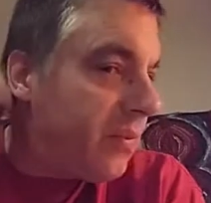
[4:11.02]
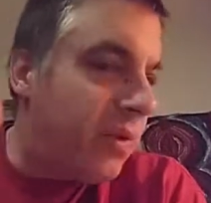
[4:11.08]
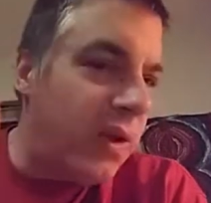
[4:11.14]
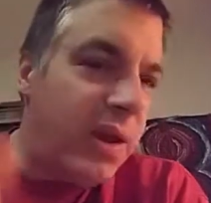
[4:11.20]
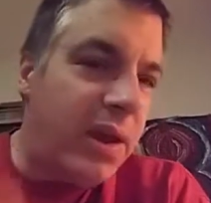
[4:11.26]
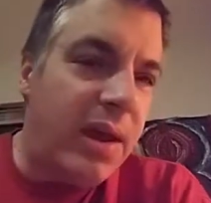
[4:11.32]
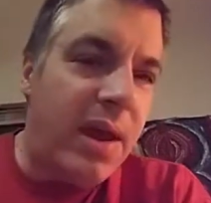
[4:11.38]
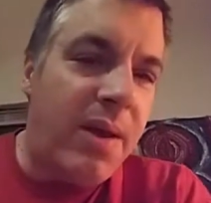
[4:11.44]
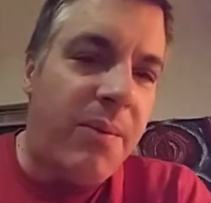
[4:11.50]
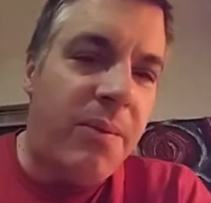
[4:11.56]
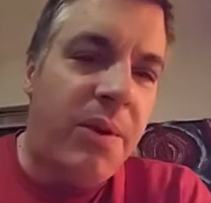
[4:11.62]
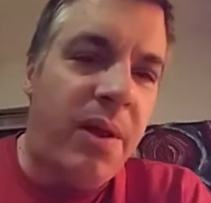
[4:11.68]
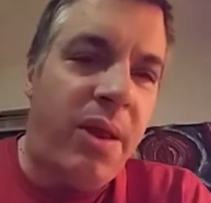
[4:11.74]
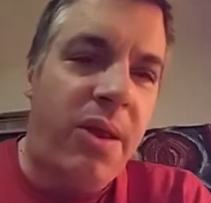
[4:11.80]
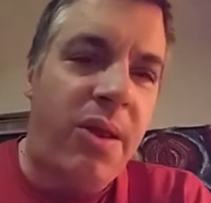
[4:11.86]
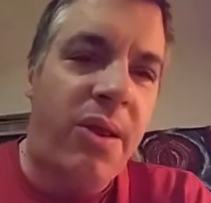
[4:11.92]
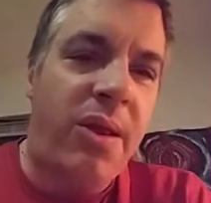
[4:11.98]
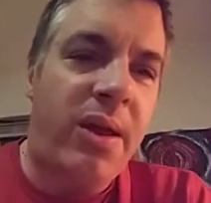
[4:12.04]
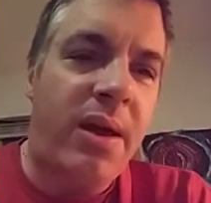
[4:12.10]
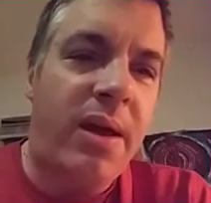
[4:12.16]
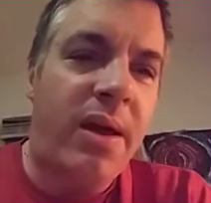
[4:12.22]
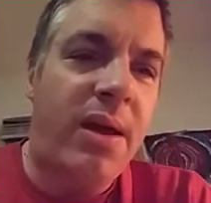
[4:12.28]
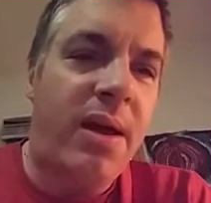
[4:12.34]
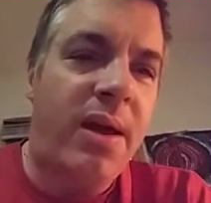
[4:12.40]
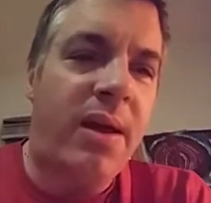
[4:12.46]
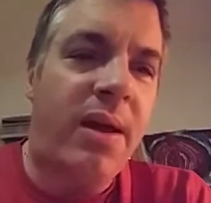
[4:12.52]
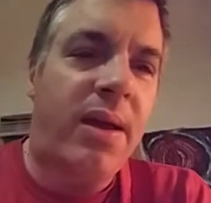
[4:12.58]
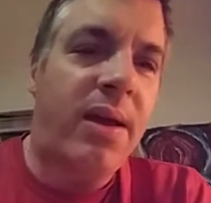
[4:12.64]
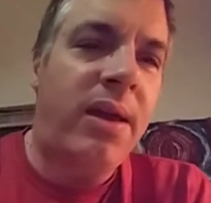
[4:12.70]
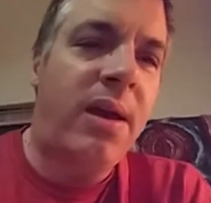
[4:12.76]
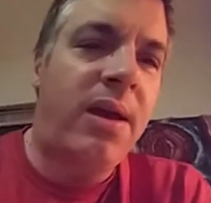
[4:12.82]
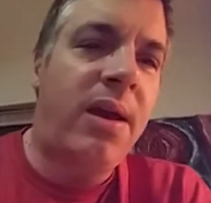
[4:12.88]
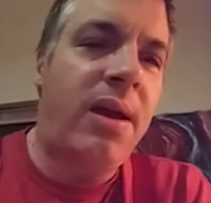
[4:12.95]
You can't really see.
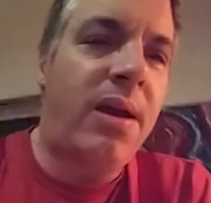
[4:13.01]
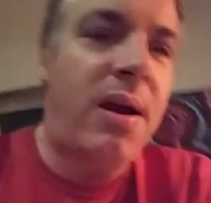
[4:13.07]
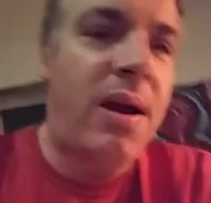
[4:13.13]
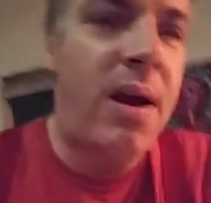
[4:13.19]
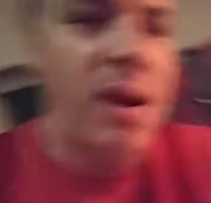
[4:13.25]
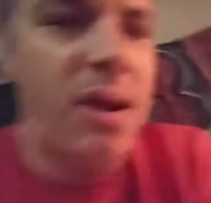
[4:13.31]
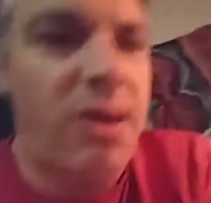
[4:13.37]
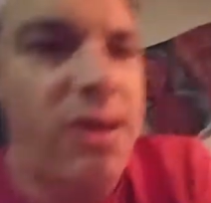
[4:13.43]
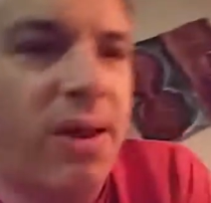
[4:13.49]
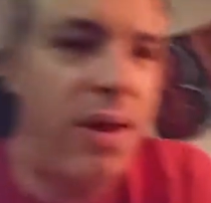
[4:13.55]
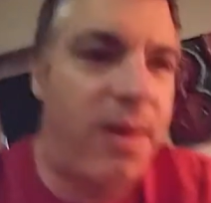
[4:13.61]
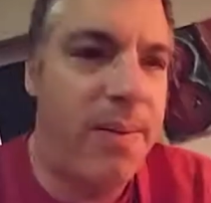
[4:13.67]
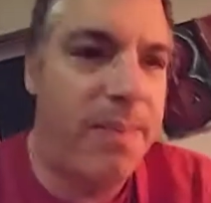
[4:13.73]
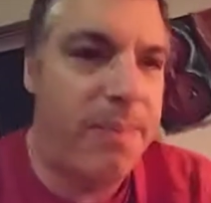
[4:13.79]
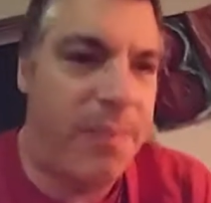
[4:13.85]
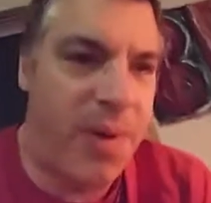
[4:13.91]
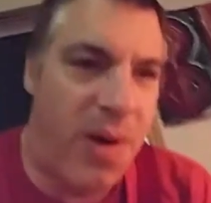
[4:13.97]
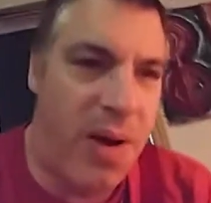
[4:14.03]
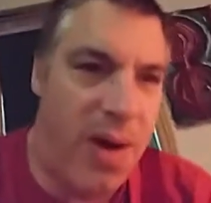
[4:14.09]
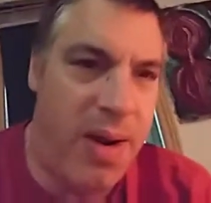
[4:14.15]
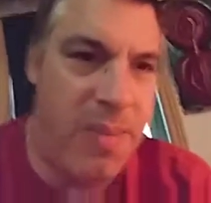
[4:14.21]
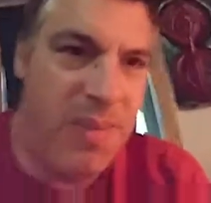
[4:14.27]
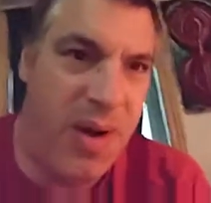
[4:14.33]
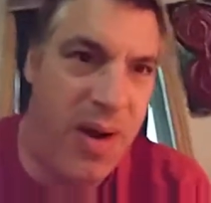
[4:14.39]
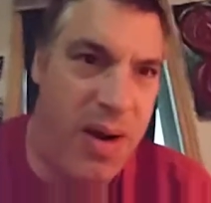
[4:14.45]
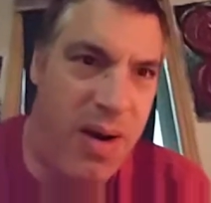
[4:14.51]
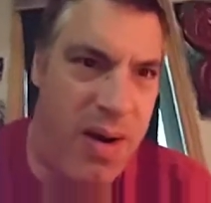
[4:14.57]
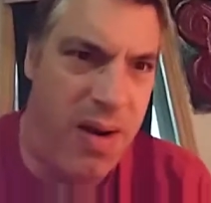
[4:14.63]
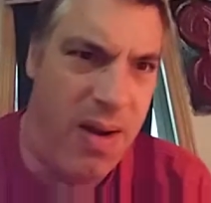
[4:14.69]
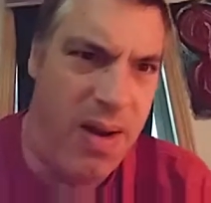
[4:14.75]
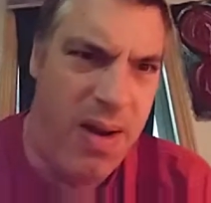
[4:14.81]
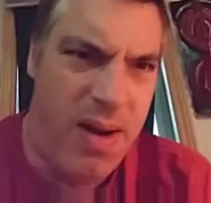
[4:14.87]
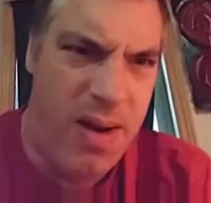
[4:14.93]
You can kind of see behind me here.
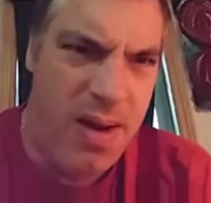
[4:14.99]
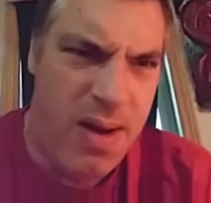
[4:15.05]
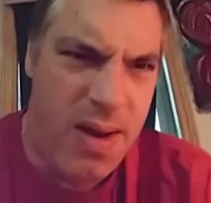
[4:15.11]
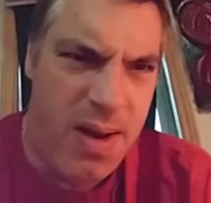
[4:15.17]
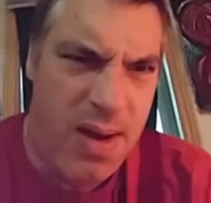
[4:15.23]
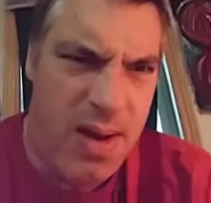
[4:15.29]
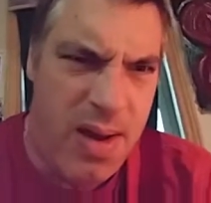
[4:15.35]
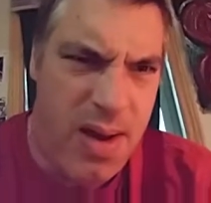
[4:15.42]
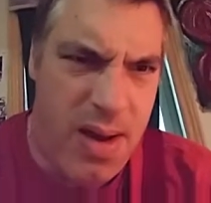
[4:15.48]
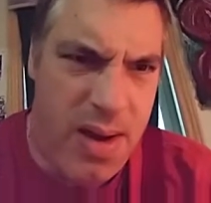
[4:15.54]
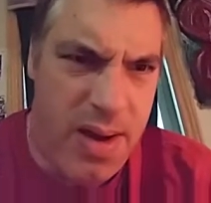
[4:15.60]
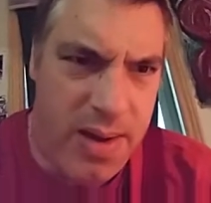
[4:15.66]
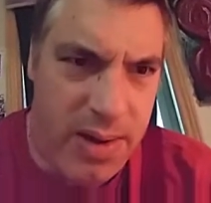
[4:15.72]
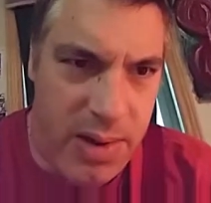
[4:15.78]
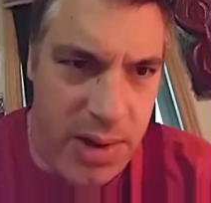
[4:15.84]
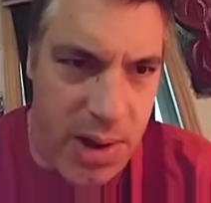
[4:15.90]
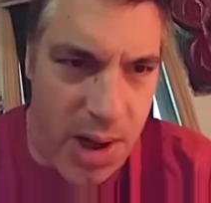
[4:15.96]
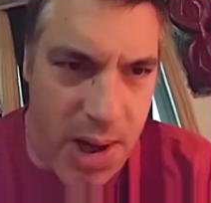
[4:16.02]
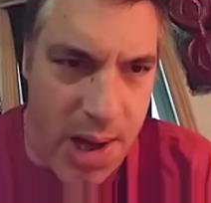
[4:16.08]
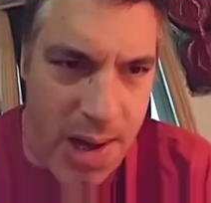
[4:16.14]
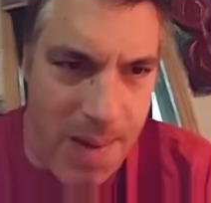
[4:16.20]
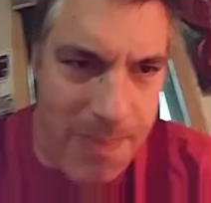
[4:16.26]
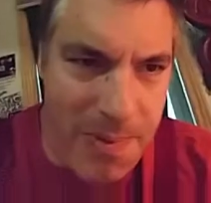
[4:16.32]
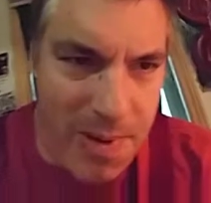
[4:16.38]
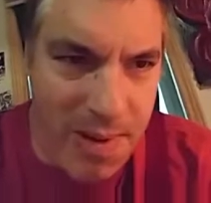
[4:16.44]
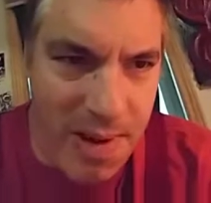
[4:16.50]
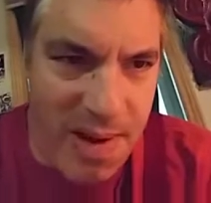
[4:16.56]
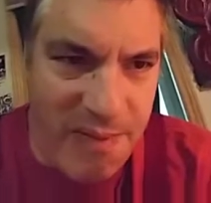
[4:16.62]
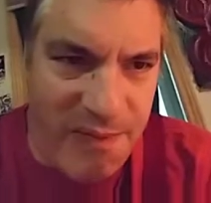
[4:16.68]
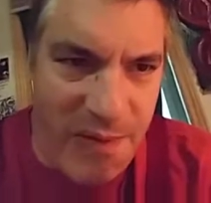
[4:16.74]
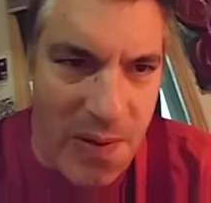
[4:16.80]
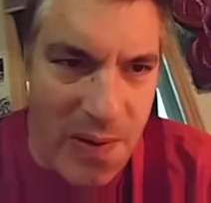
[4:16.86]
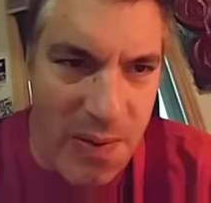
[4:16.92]
I
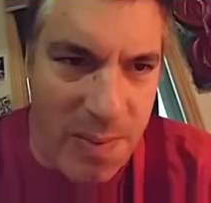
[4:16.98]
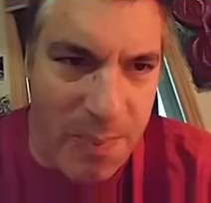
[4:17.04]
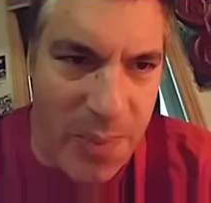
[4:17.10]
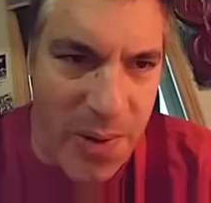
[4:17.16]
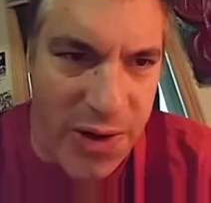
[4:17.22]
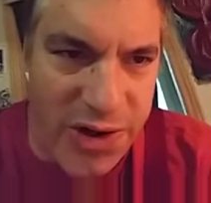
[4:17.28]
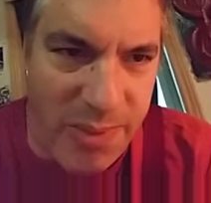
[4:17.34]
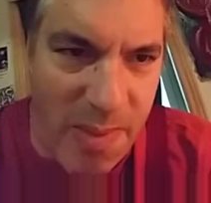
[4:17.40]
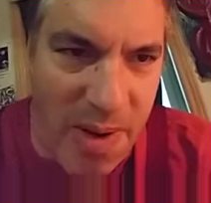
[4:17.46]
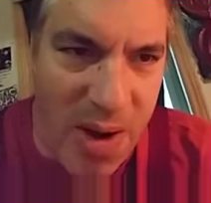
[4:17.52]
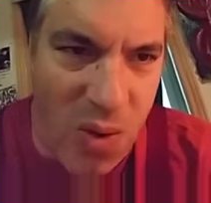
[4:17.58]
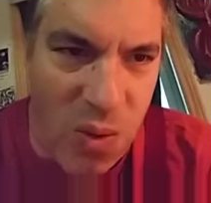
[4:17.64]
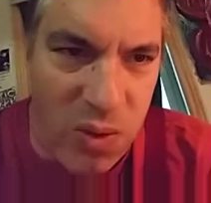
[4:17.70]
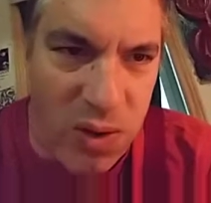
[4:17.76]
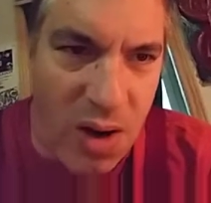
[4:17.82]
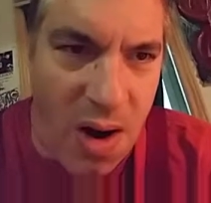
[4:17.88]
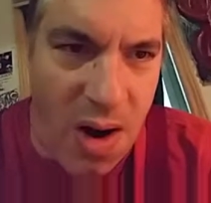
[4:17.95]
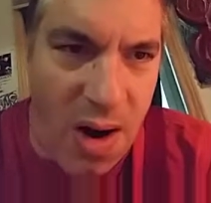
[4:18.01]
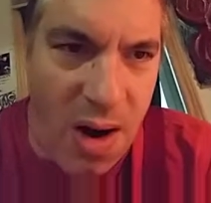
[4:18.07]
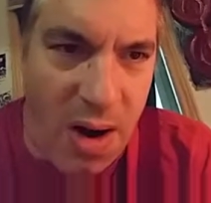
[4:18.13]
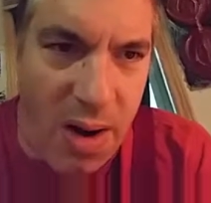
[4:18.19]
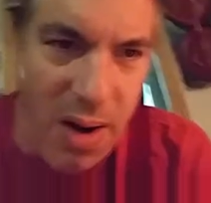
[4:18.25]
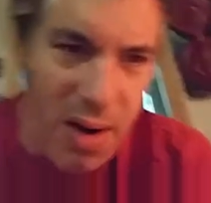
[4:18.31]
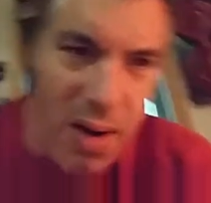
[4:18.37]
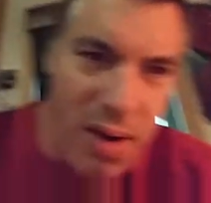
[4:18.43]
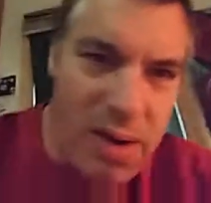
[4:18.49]
found a bunch of my old art